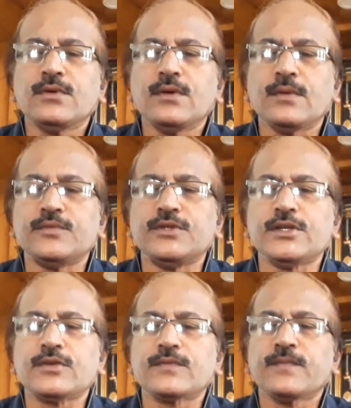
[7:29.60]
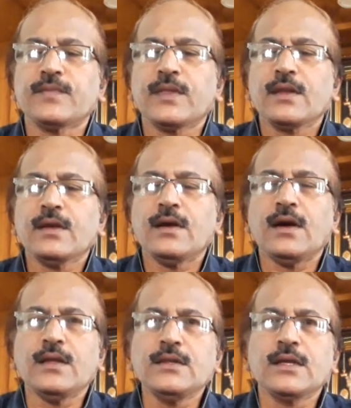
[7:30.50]
observe.
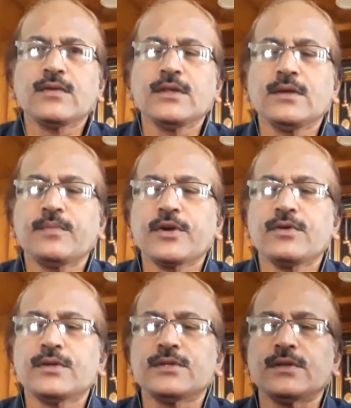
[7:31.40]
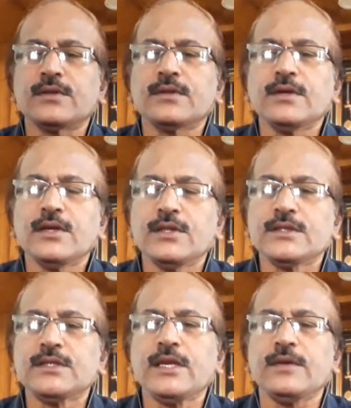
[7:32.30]
Another one precaution in the
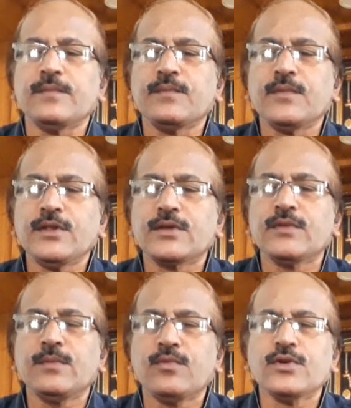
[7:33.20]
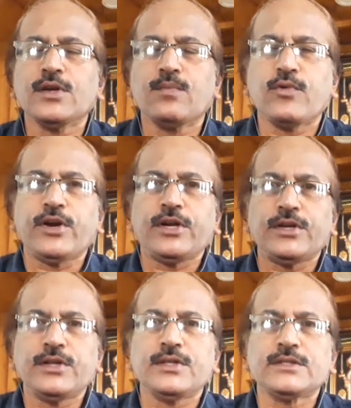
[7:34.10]
same, another one important point
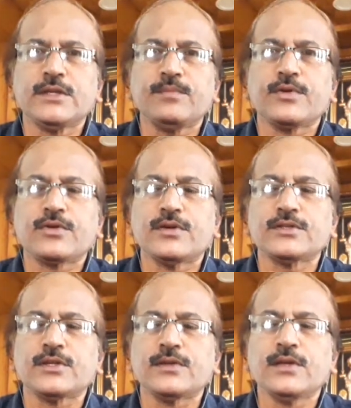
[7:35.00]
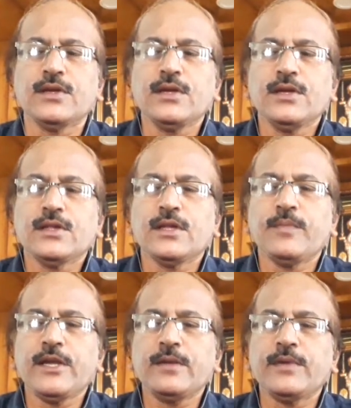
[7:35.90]
in the same precaution, the
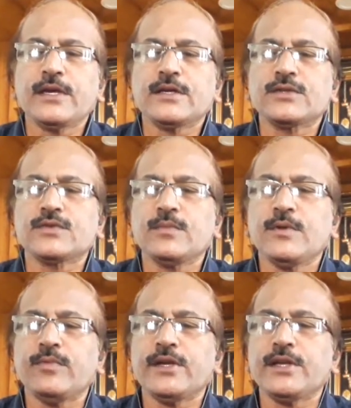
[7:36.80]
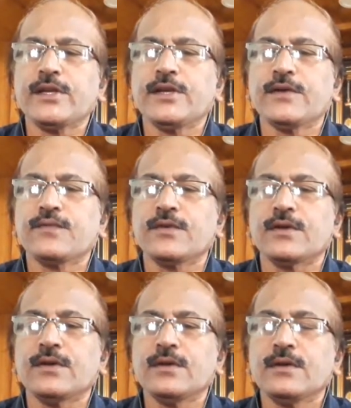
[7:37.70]
paying banker should be very
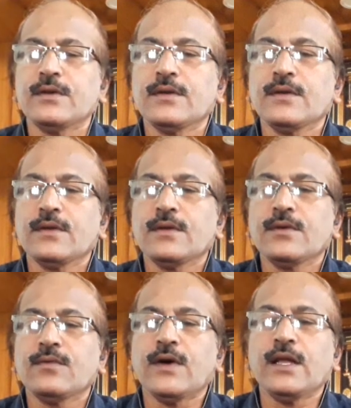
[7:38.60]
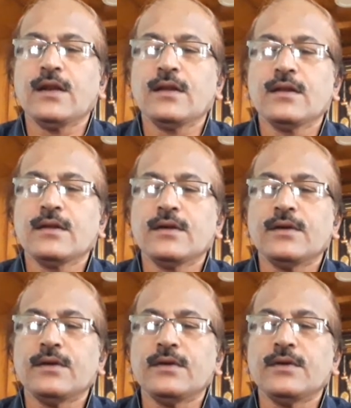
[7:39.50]
careful while
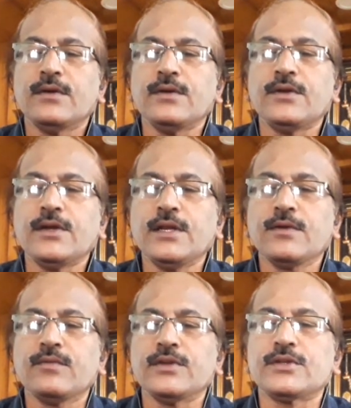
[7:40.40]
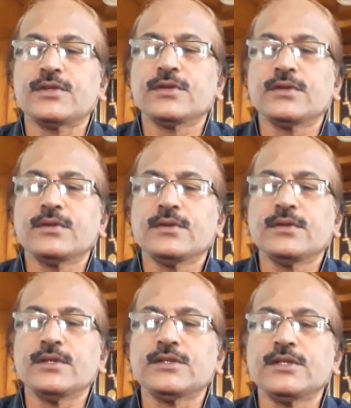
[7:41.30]
dealing with
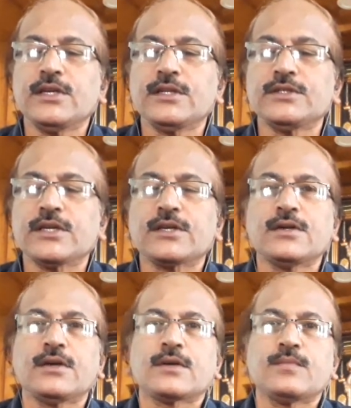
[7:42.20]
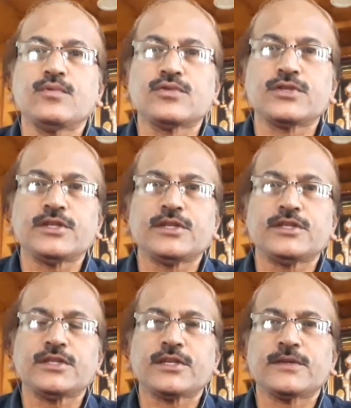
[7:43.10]
the stale check or post-dated
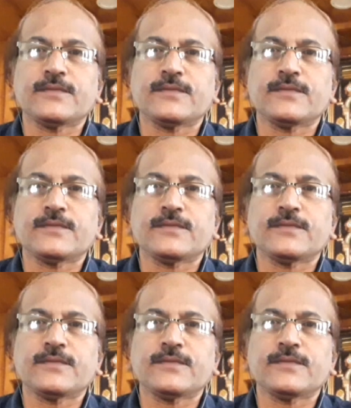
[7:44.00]
check.